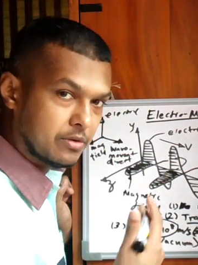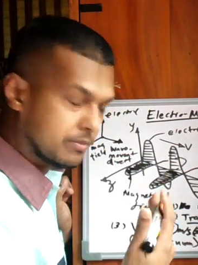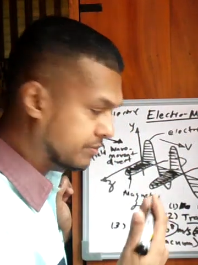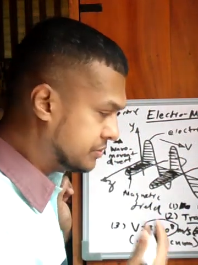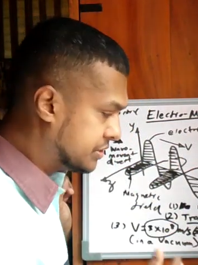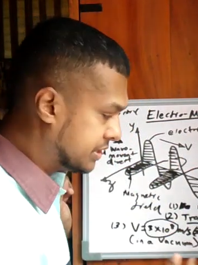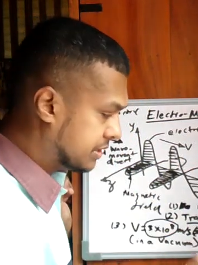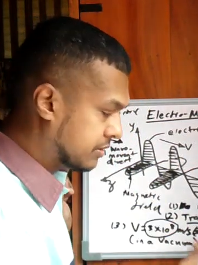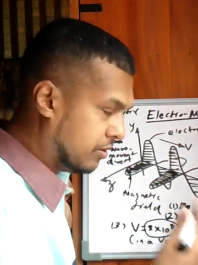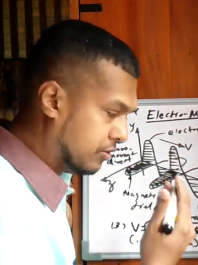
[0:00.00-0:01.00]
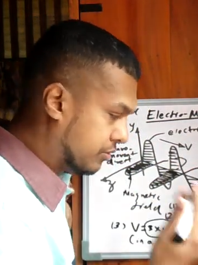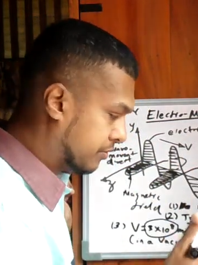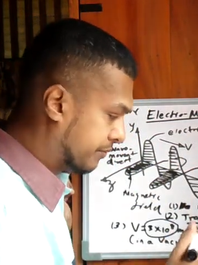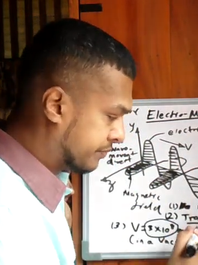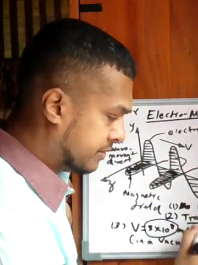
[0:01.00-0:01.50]
music
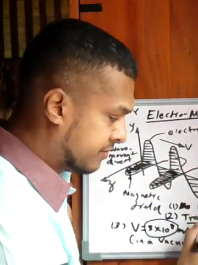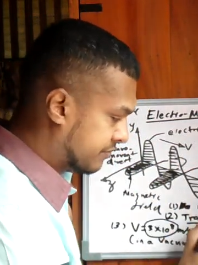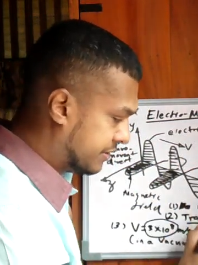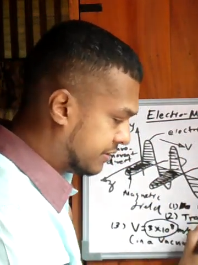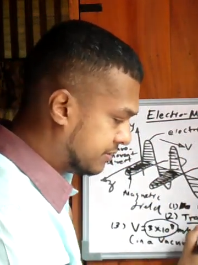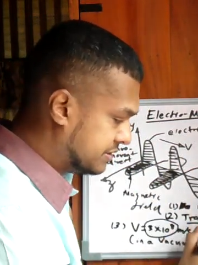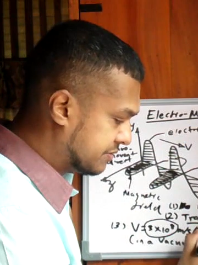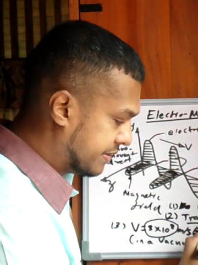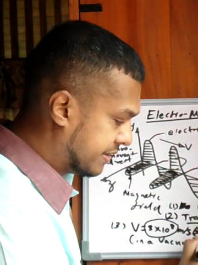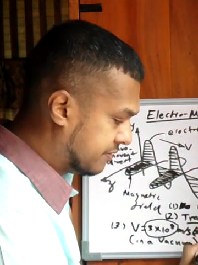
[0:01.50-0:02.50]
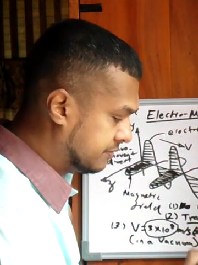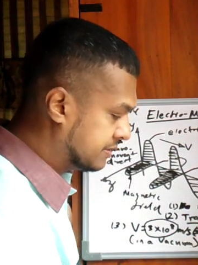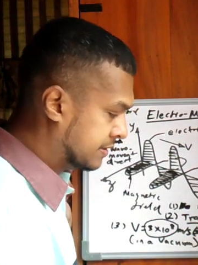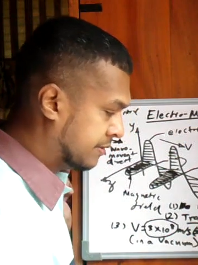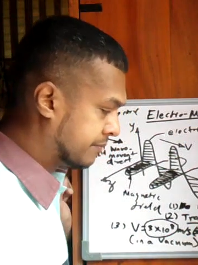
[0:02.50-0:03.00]
or frequency
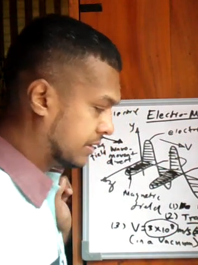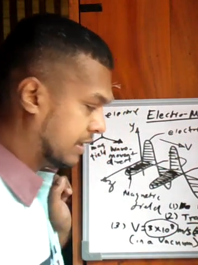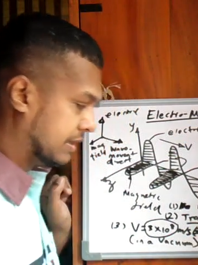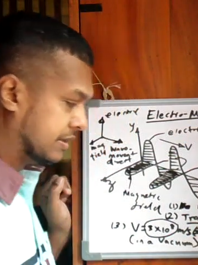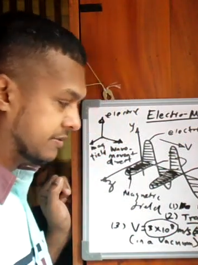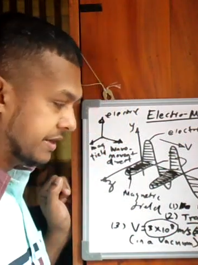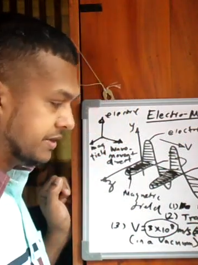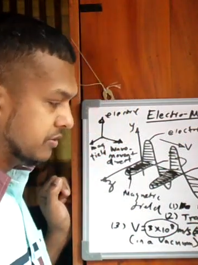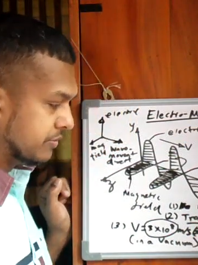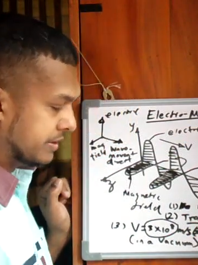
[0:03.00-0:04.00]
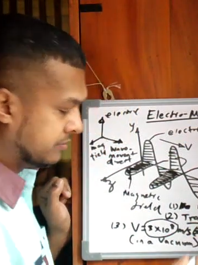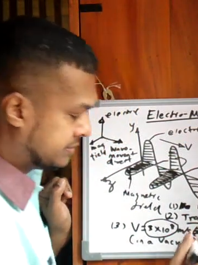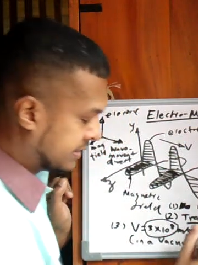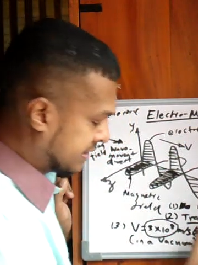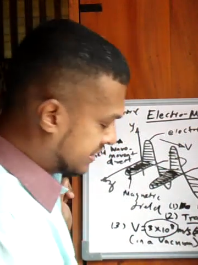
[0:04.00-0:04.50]
waves, the radio
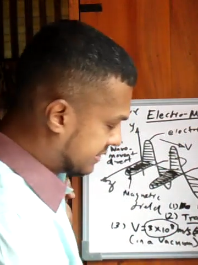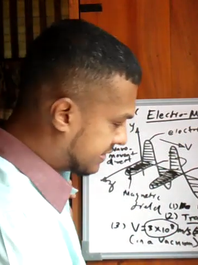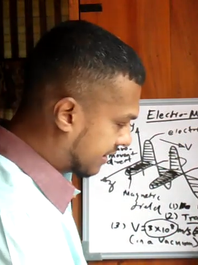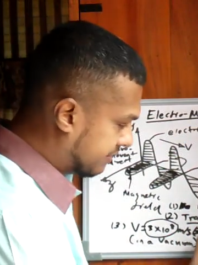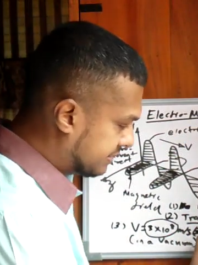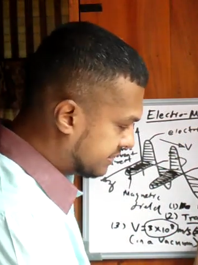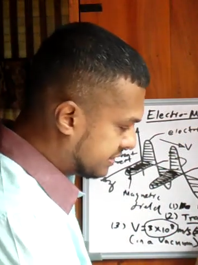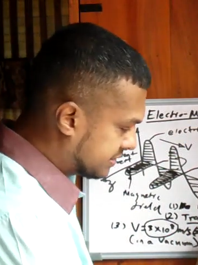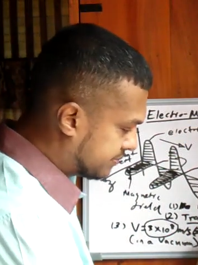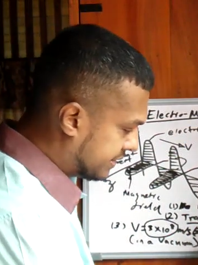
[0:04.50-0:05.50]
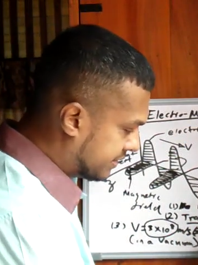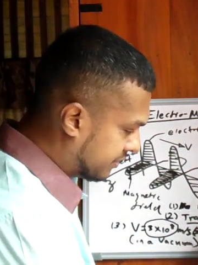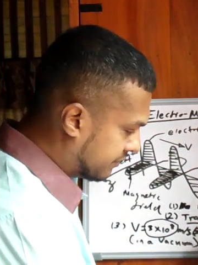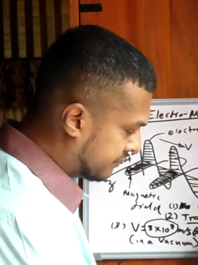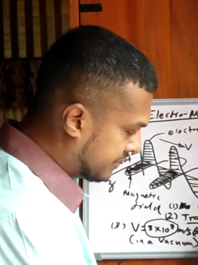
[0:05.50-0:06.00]
waves travels in a speed
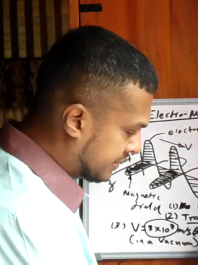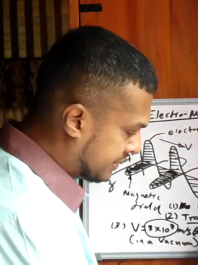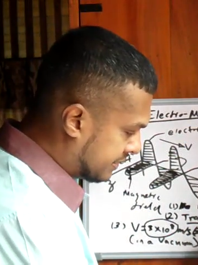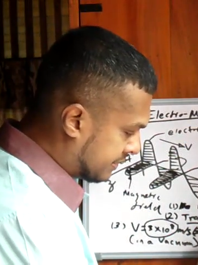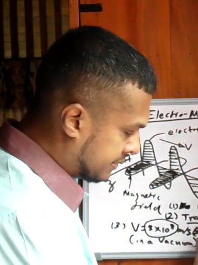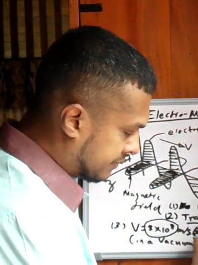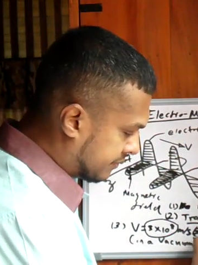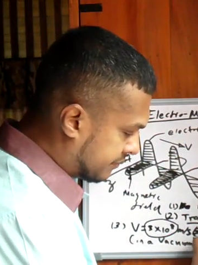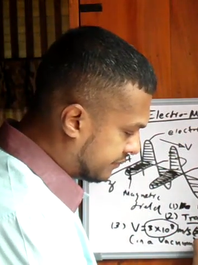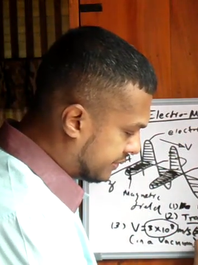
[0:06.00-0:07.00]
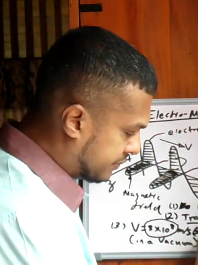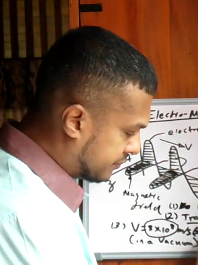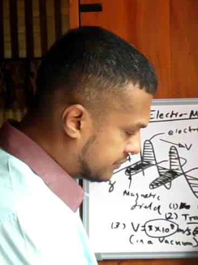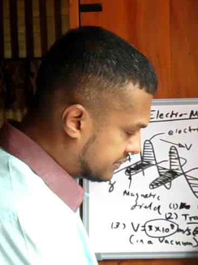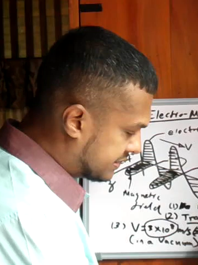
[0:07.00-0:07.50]
of v
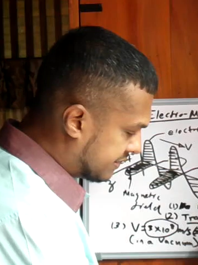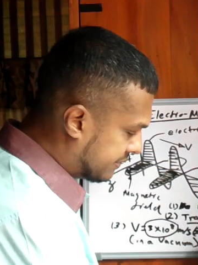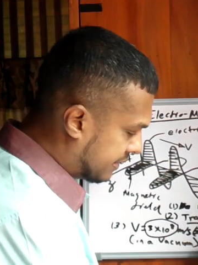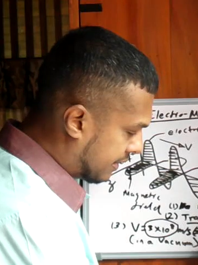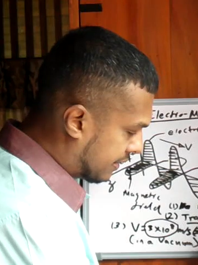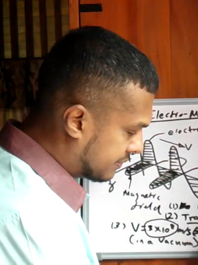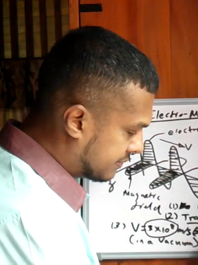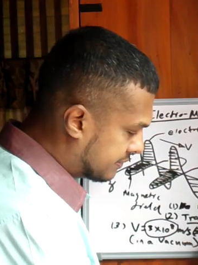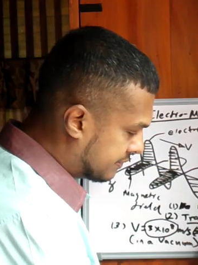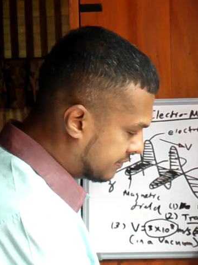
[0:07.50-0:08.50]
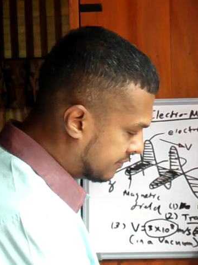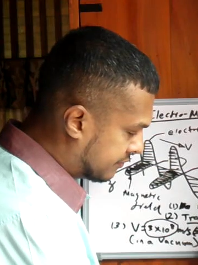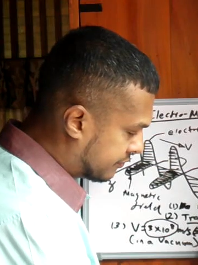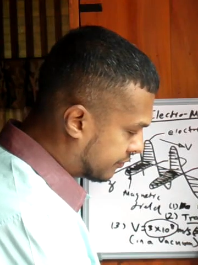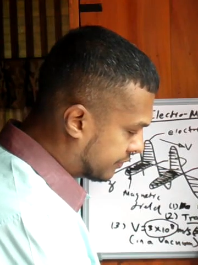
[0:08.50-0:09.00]
equals
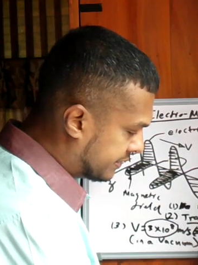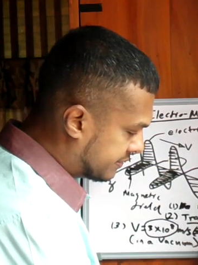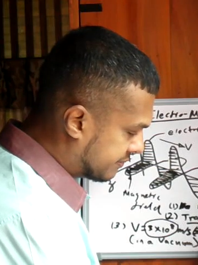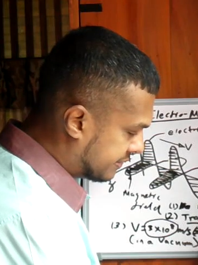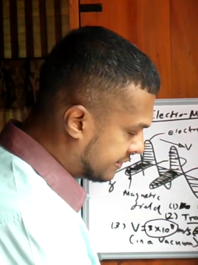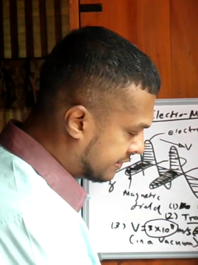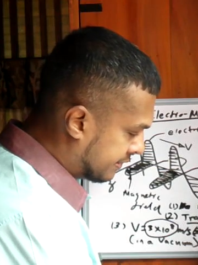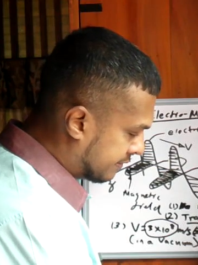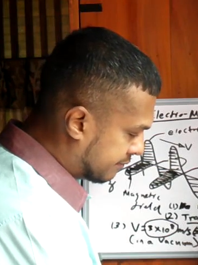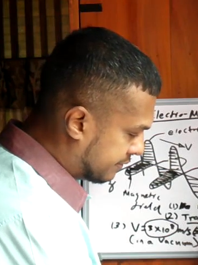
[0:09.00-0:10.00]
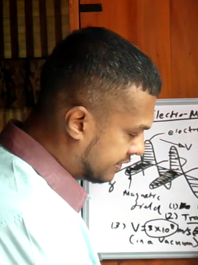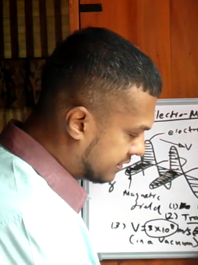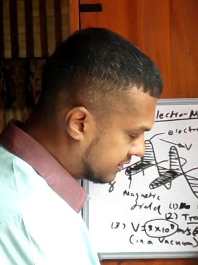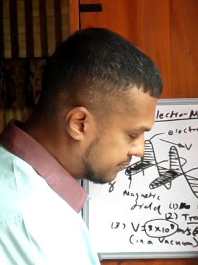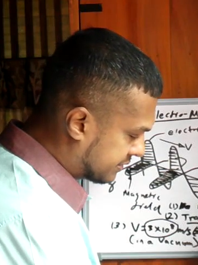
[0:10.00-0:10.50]
743
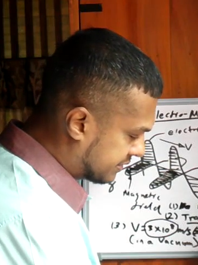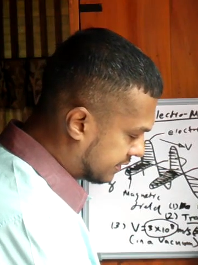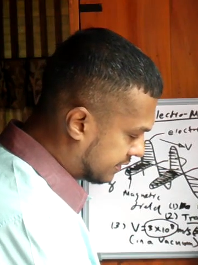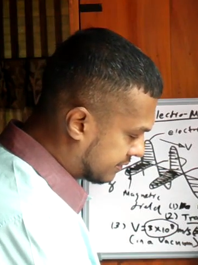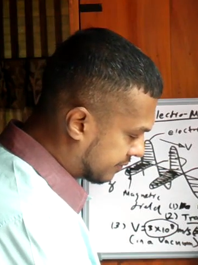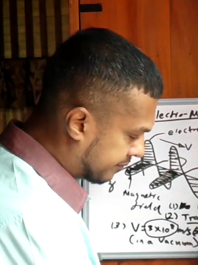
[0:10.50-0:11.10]
meters per second.